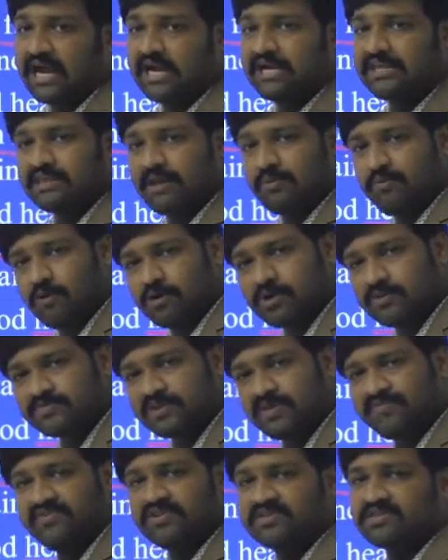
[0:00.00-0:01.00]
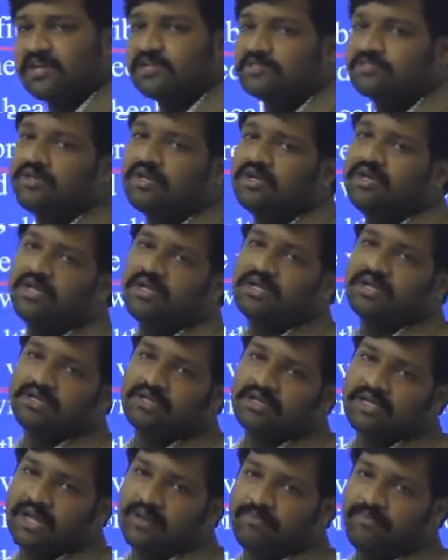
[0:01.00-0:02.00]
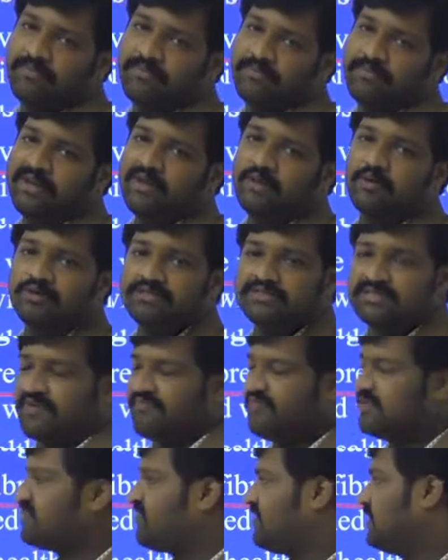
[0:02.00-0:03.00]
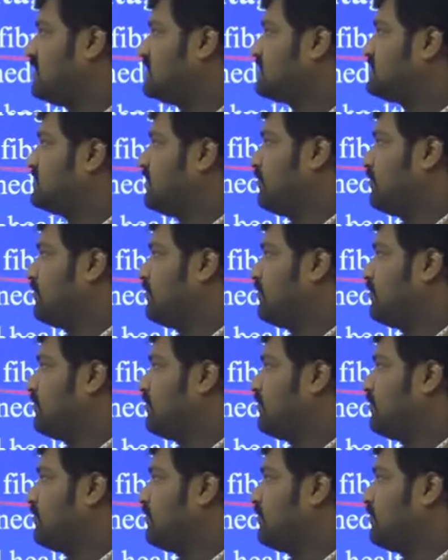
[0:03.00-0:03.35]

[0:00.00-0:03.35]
and the bottom surface also can be good surface finish.